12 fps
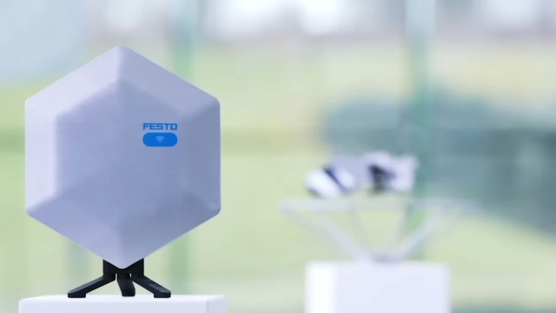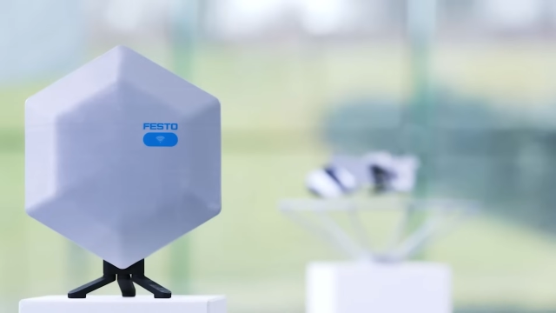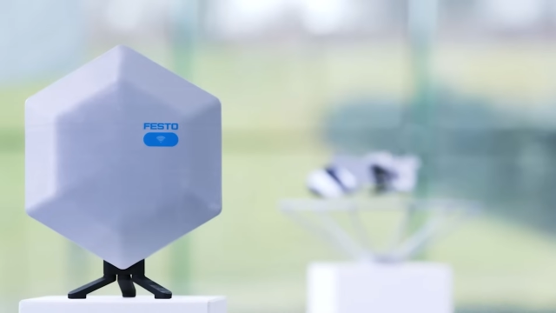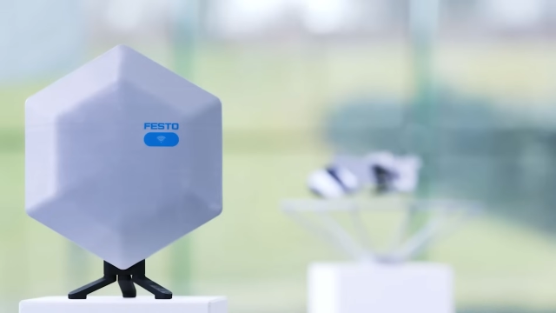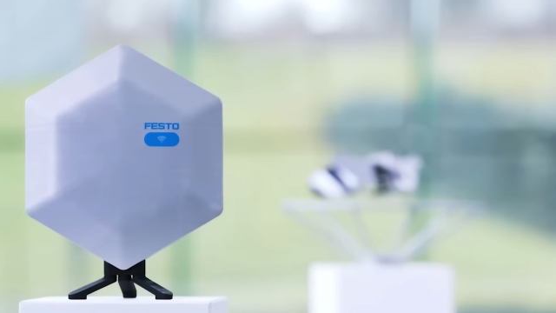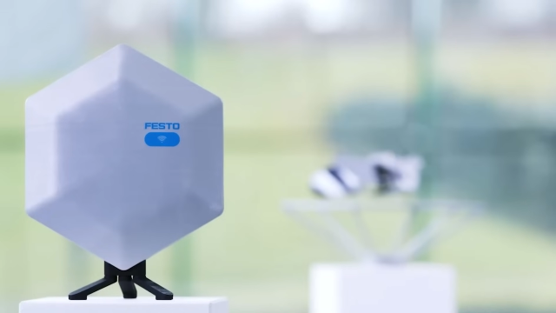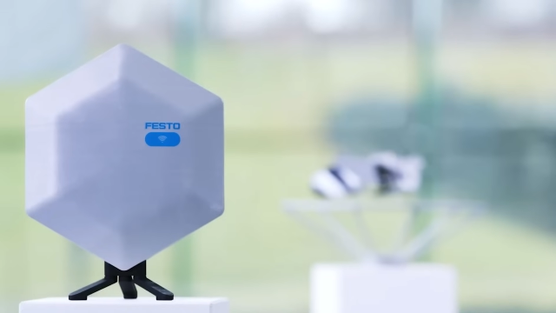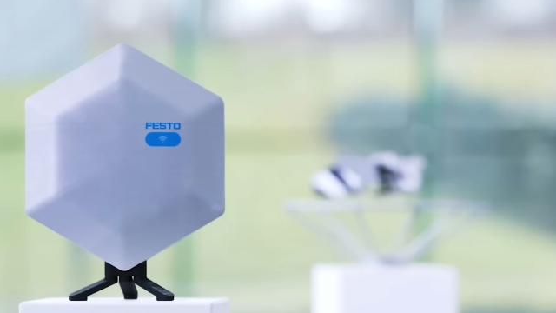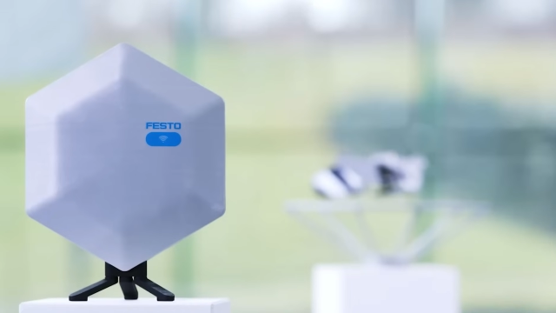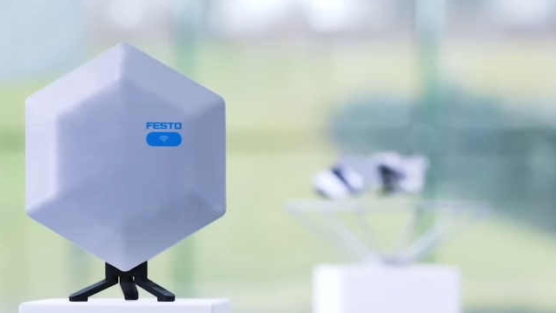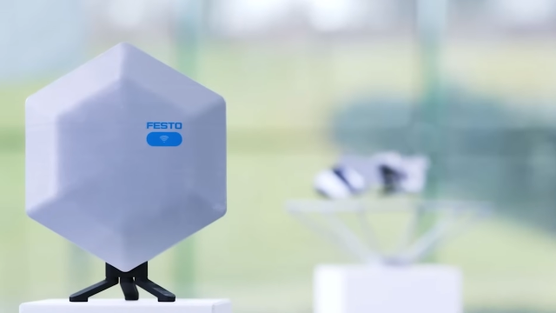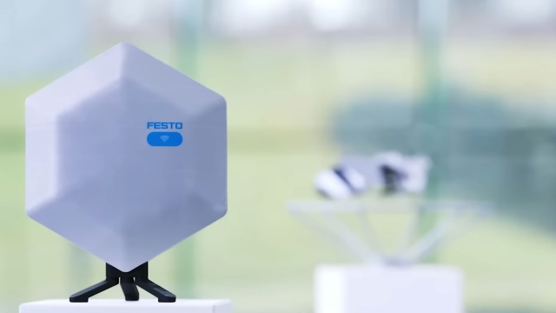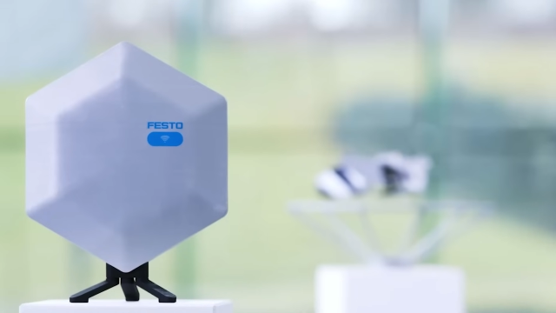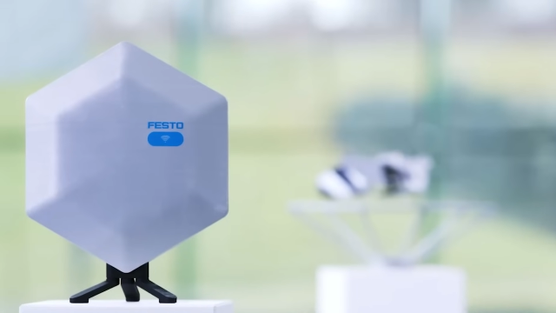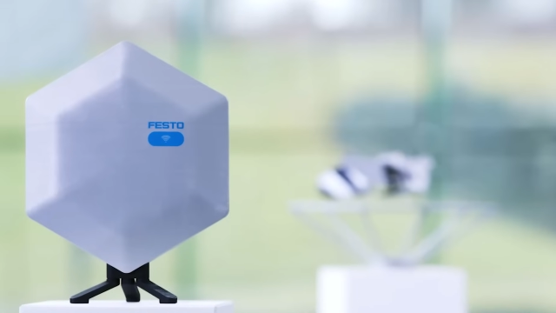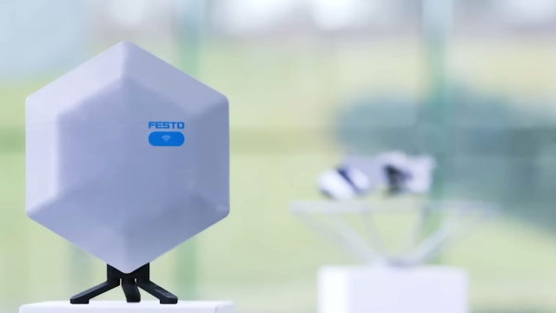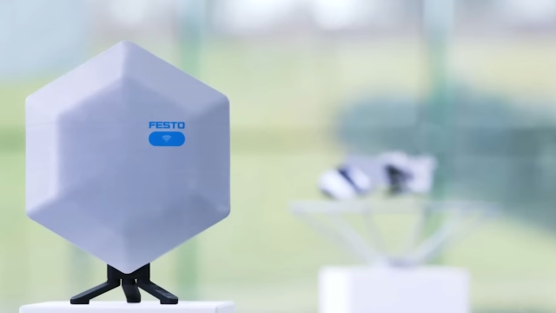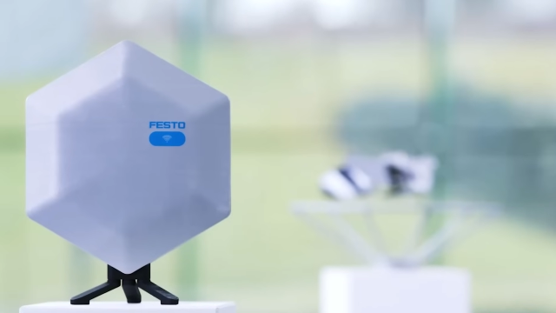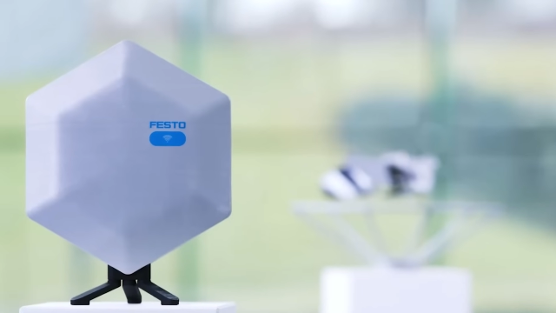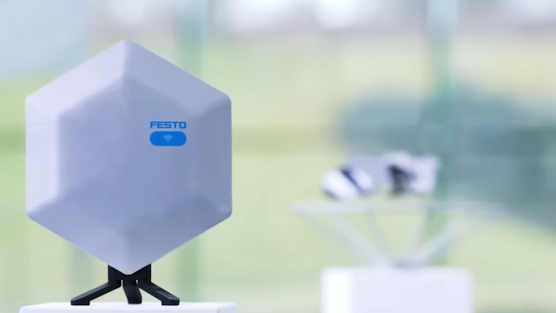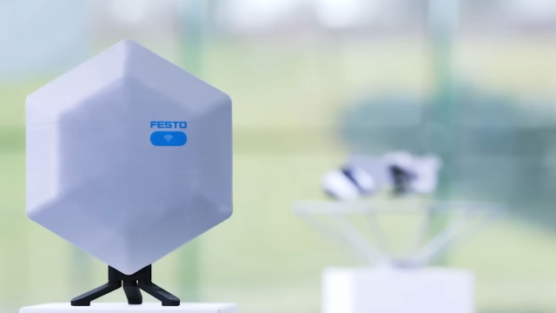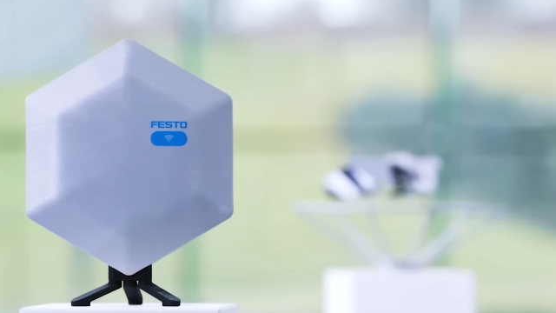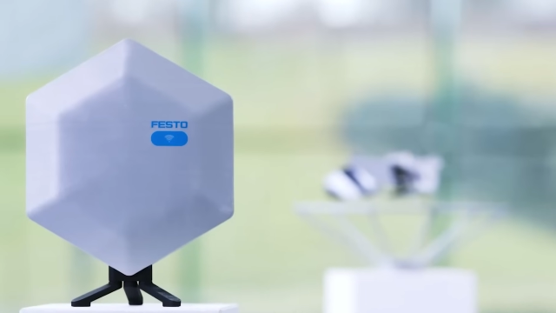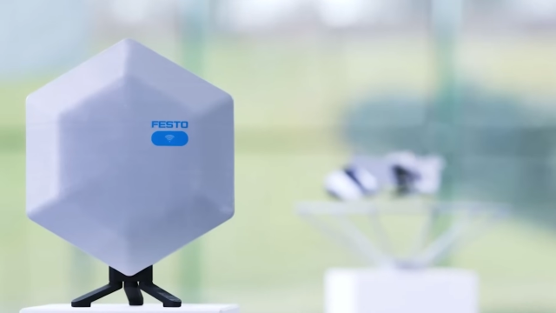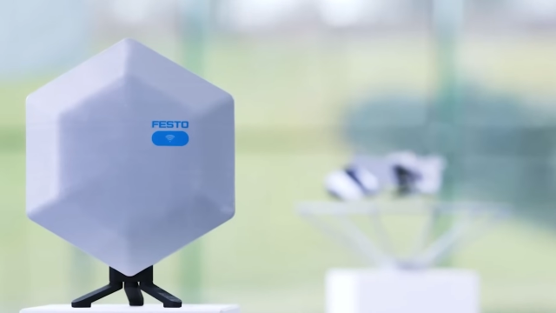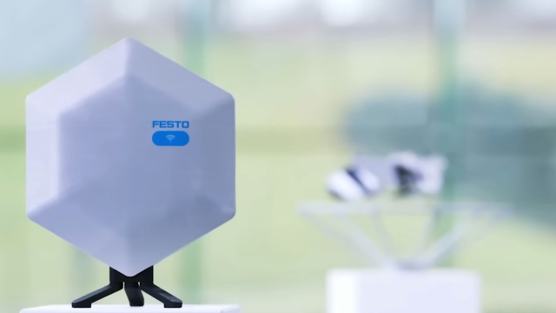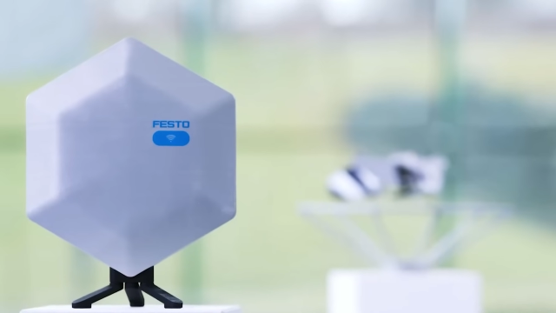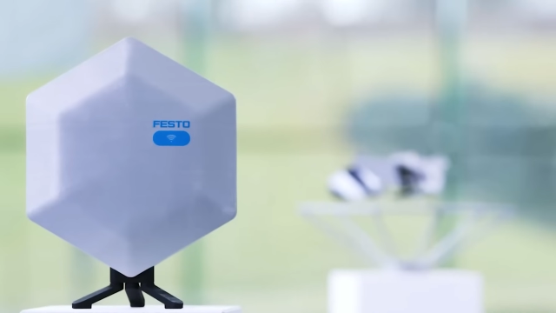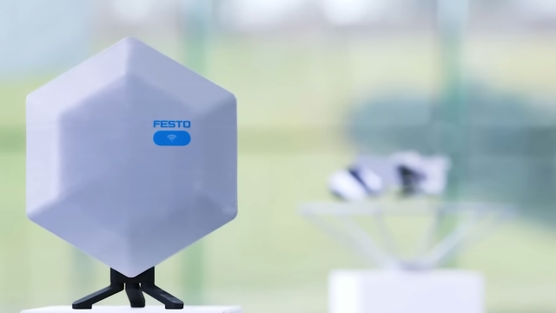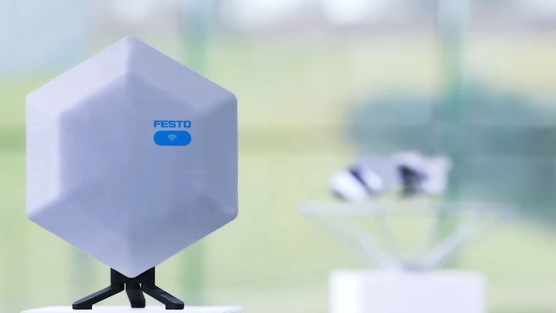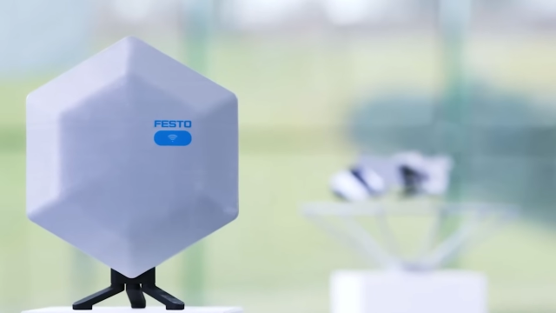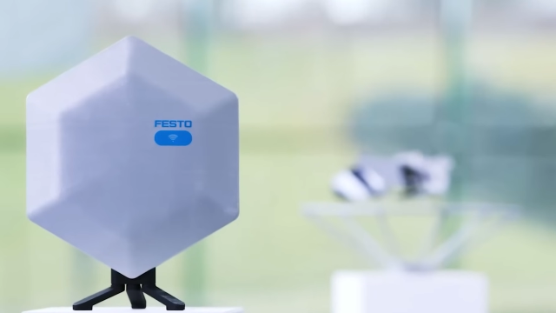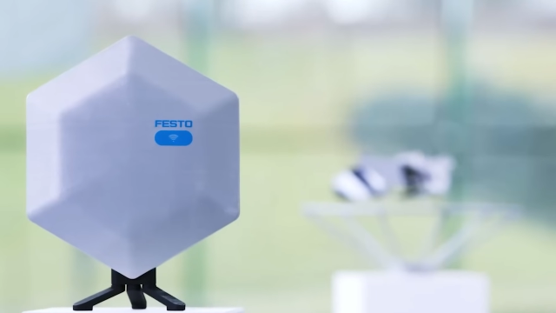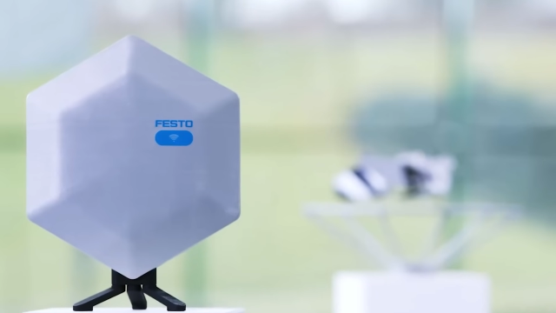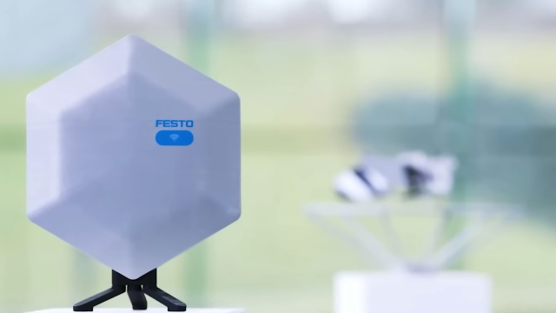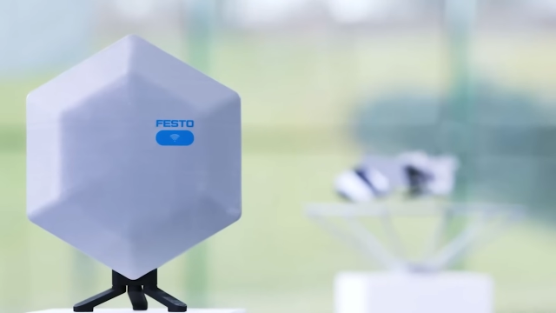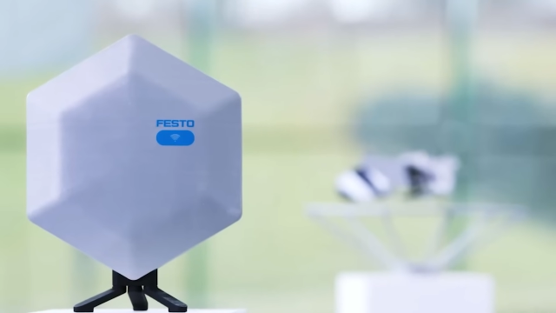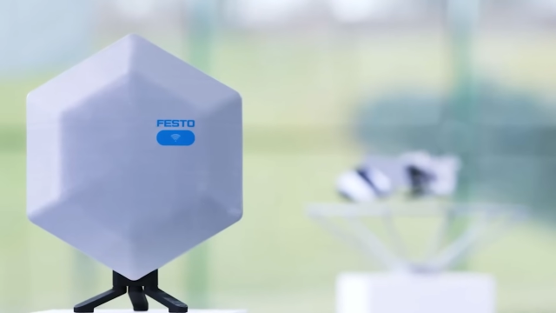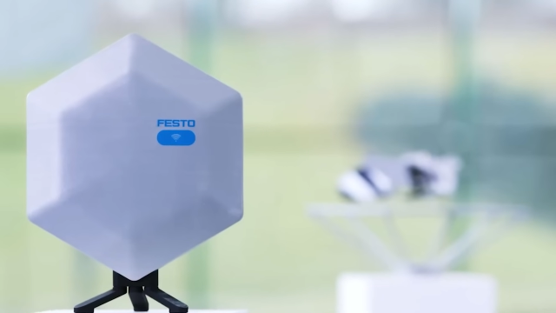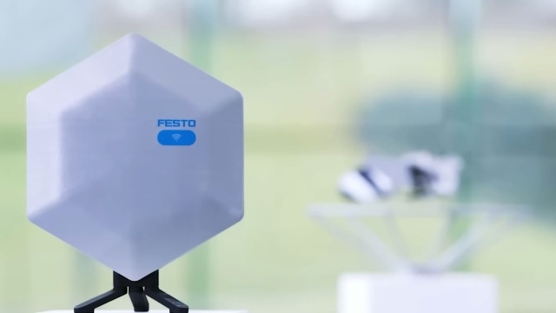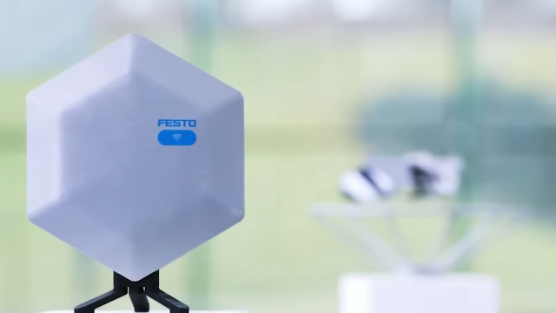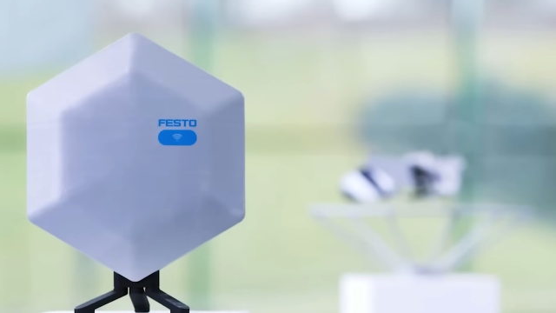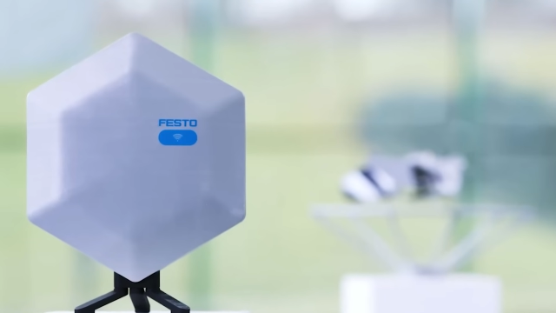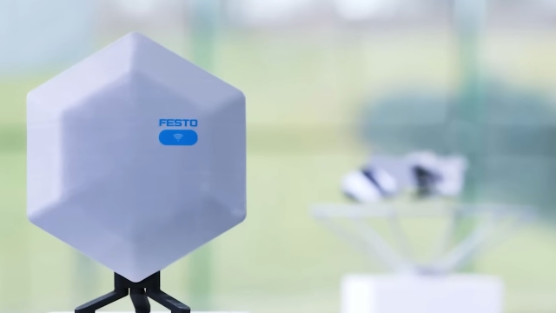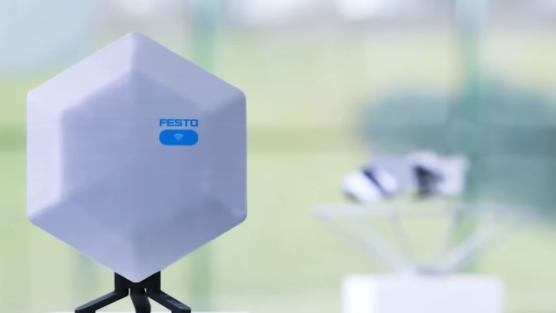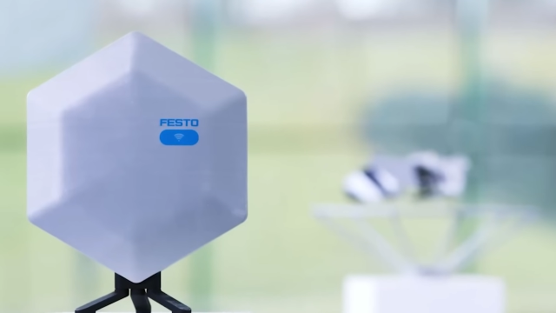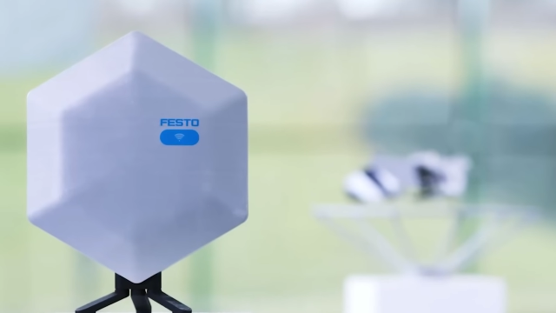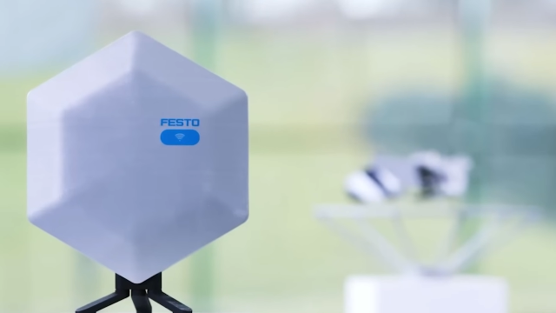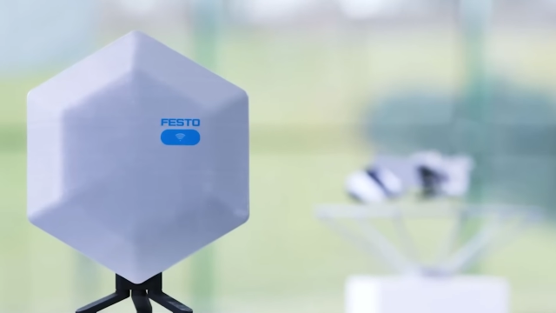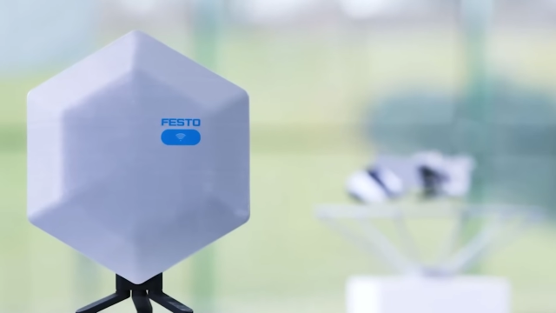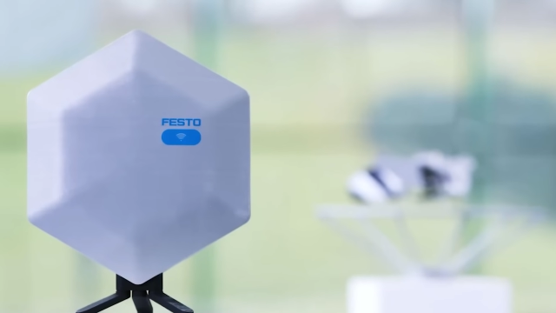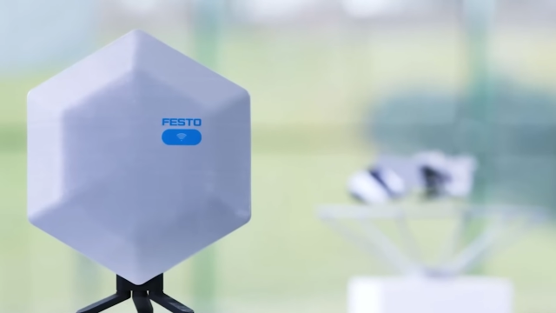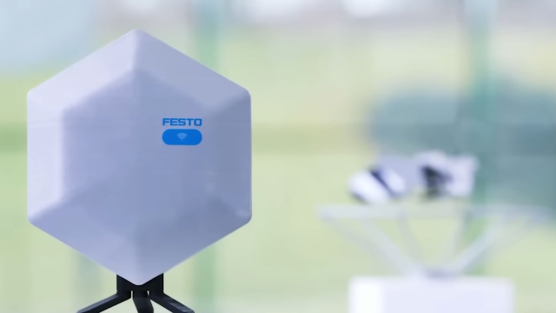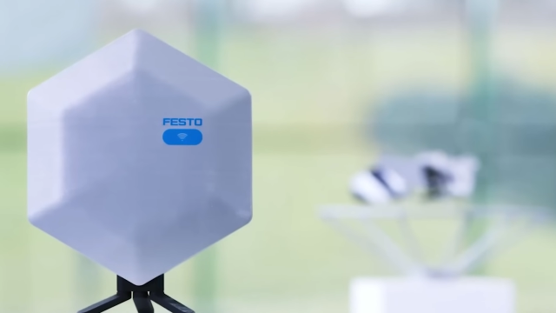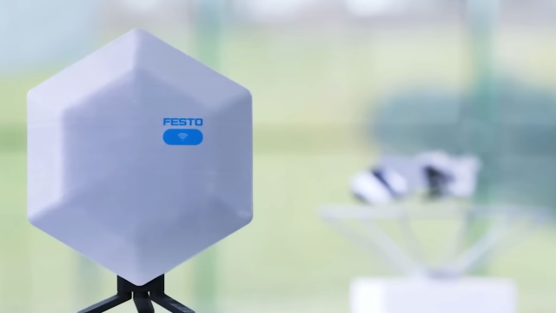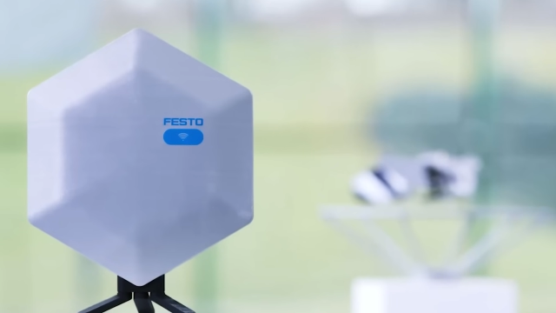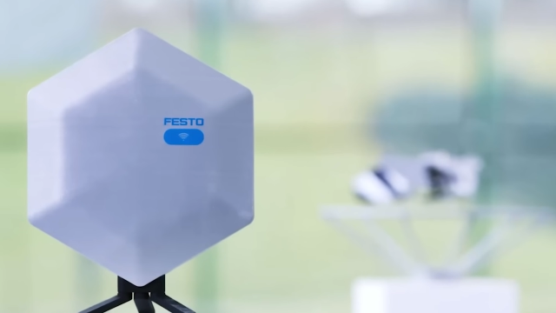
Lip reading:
(no speaker visible)